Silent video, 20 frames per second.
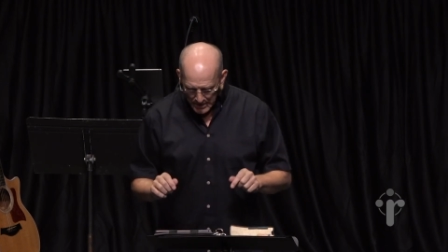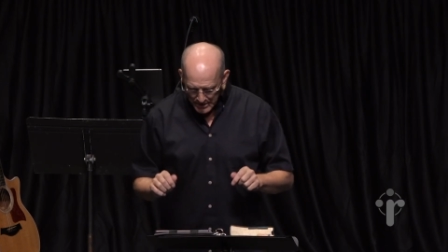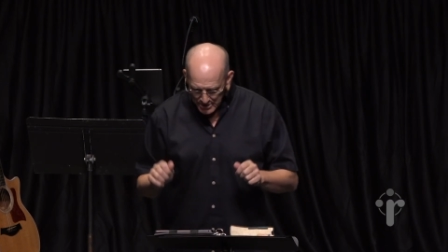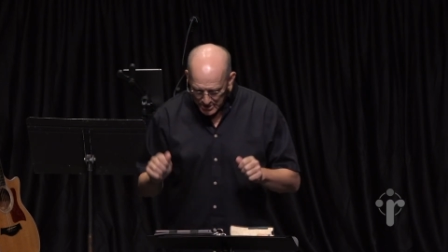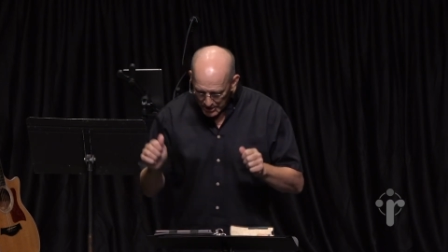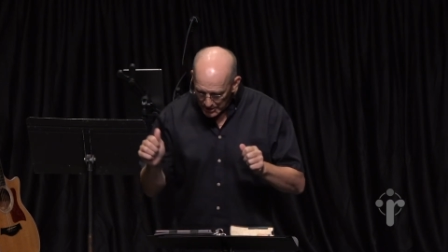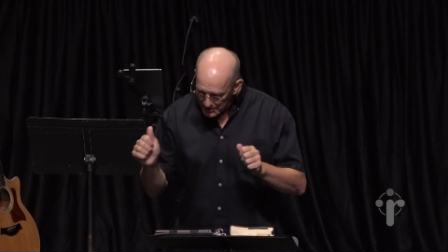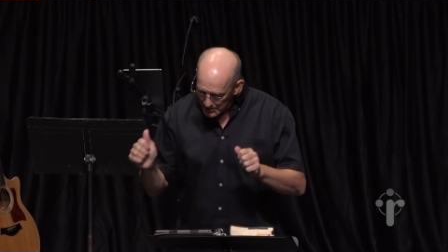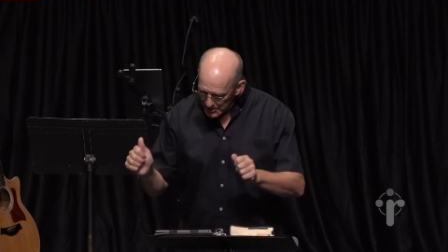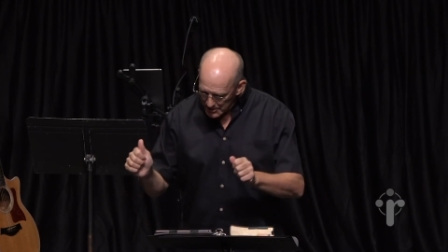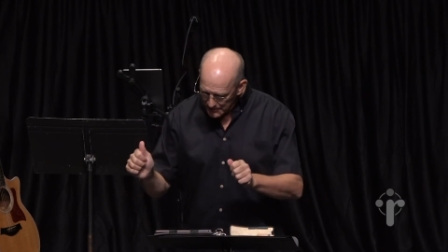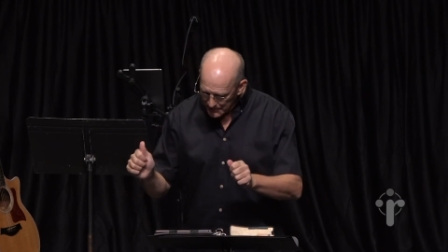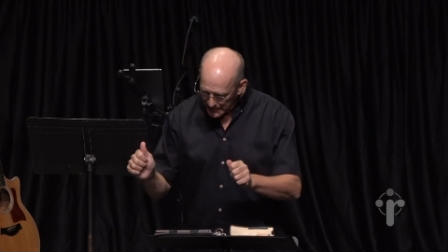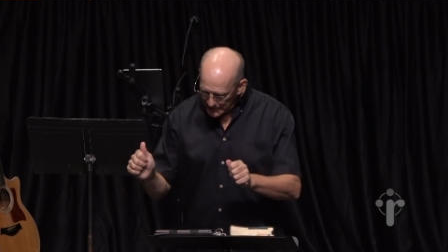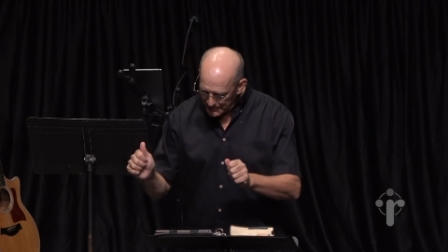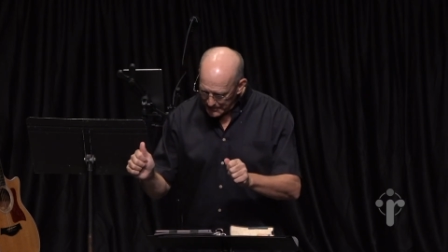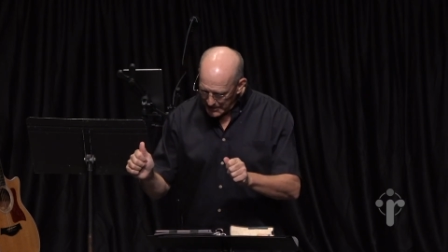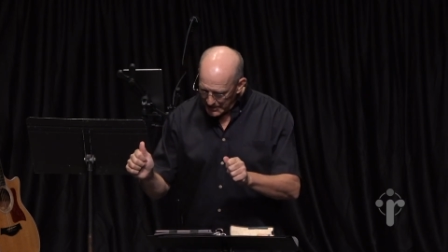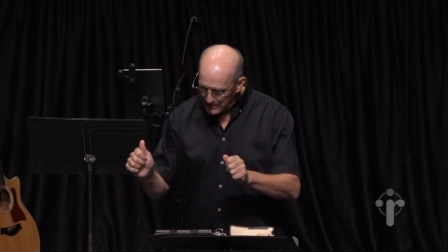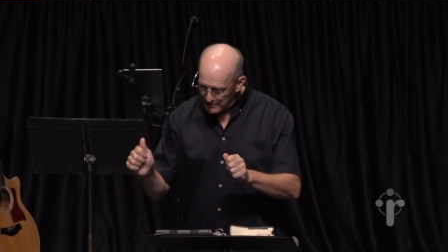Genesis
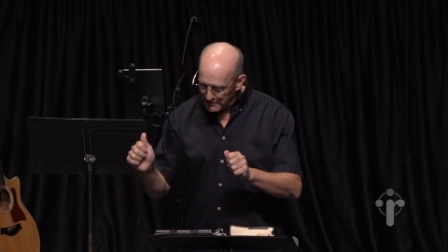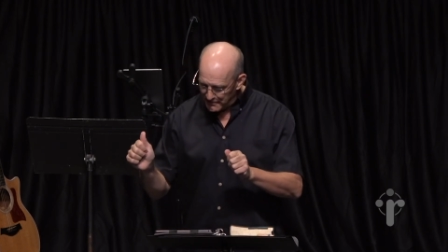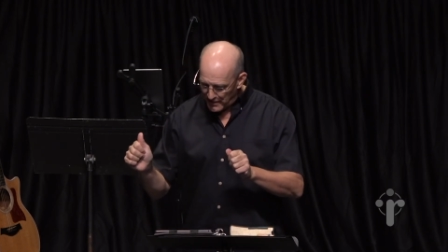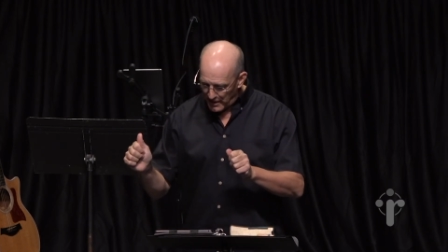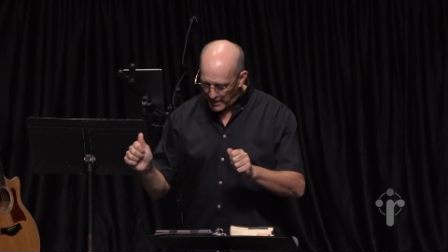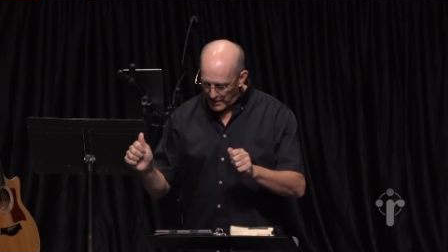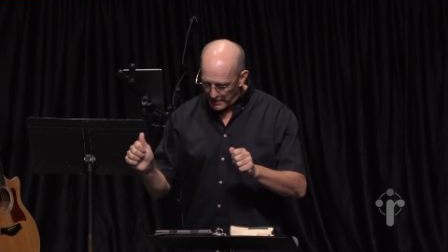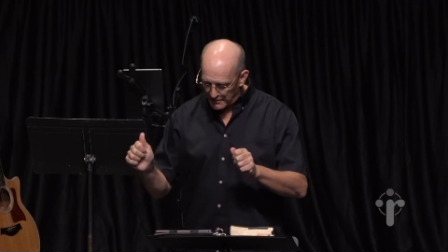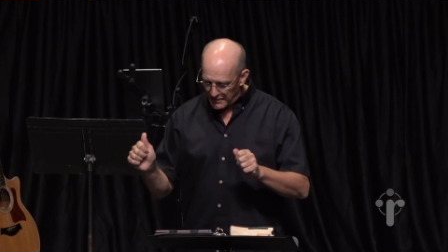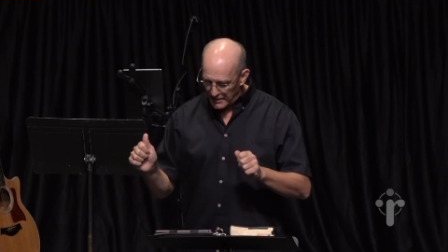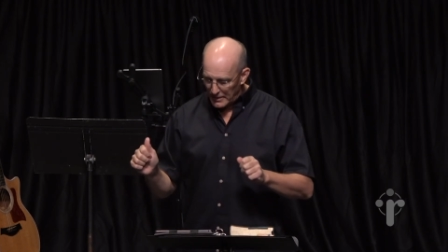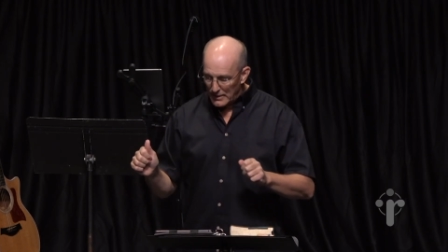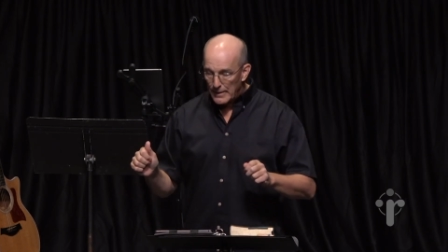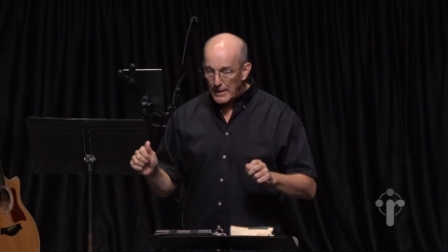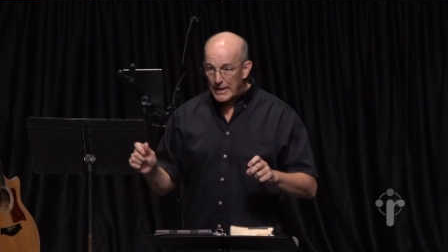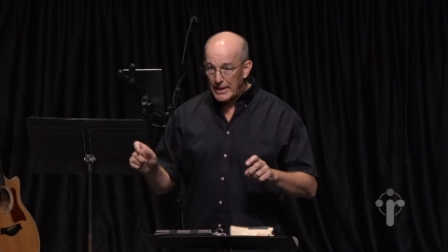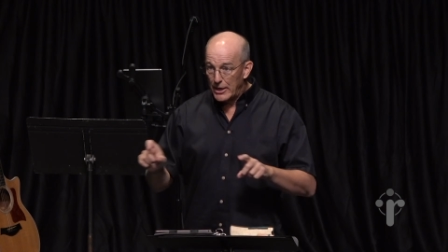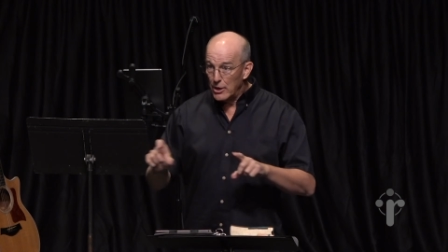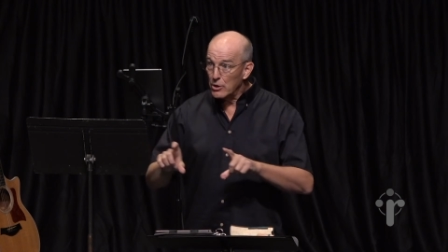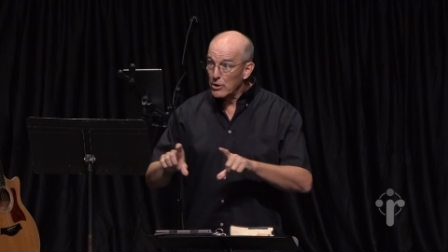fifteen five,
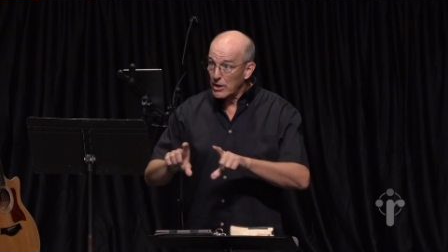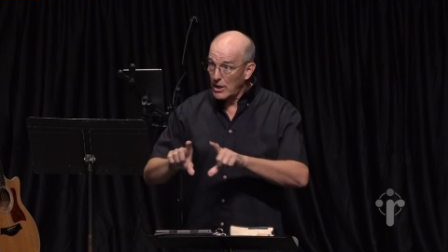and here